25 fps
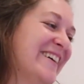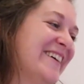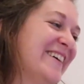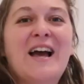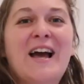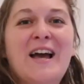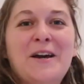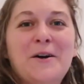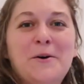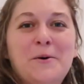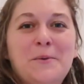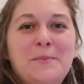
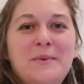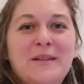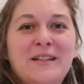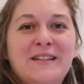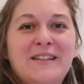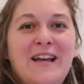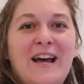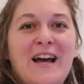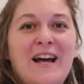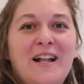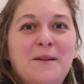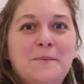I hope
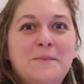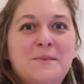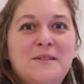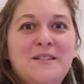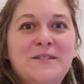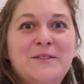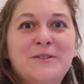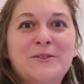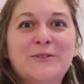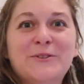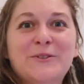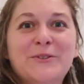it
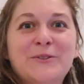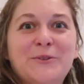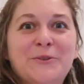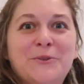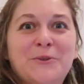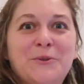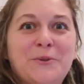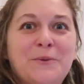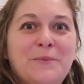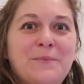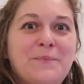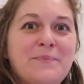helps you
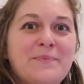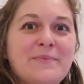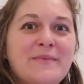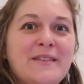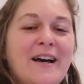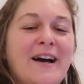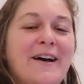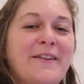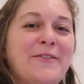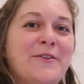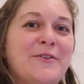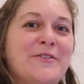to
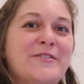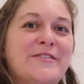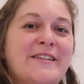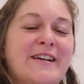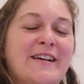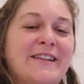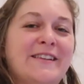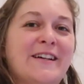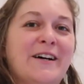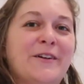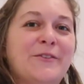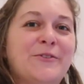
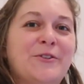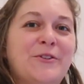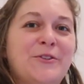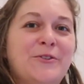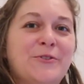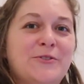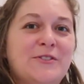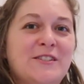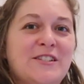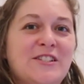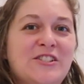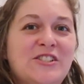understand how to
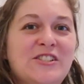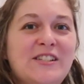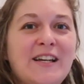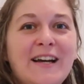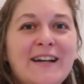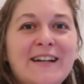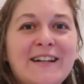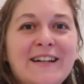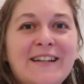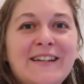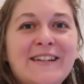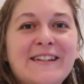use the
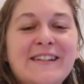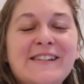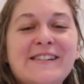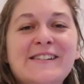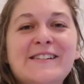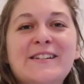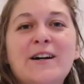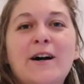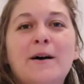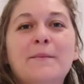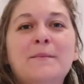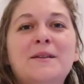
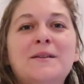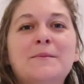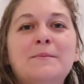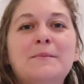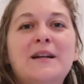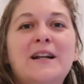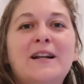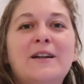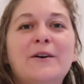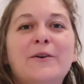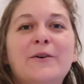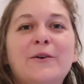checklist. Comment
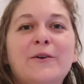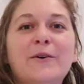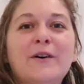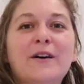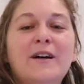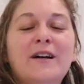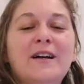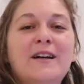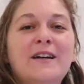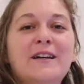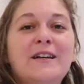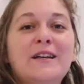below
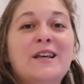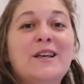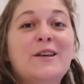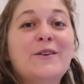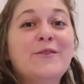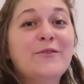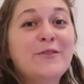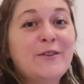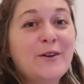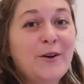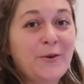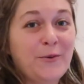
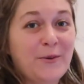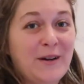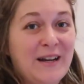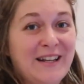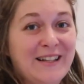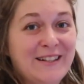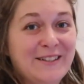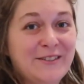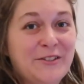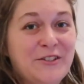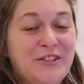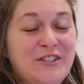if you're
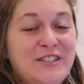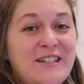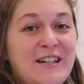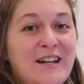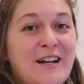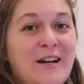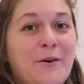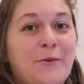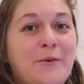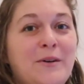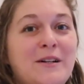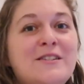willing to
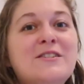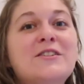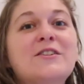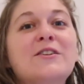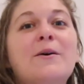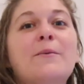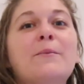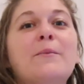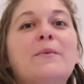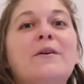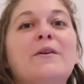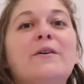share which
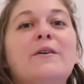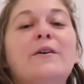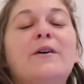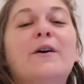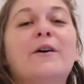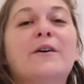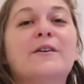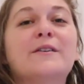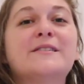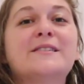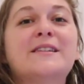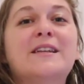number
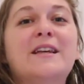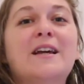are